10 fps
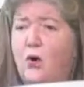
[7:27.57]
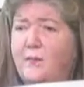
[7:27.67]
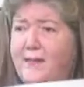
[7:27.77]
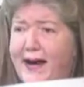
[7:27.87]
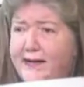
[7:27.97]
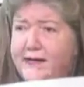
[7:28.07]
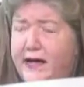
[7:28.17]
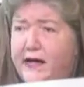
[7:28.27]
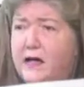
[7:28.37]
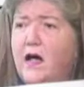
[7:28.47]

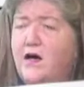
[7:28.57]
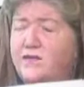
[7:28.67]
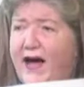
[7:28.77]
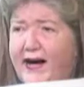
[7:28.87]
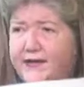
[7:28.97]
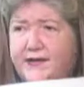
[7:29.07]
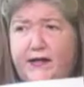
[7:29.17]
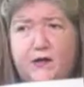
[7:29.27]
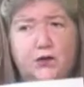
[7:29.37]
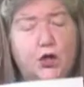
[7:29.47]
mandate
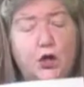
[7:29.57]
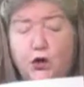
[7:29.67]
vaccines,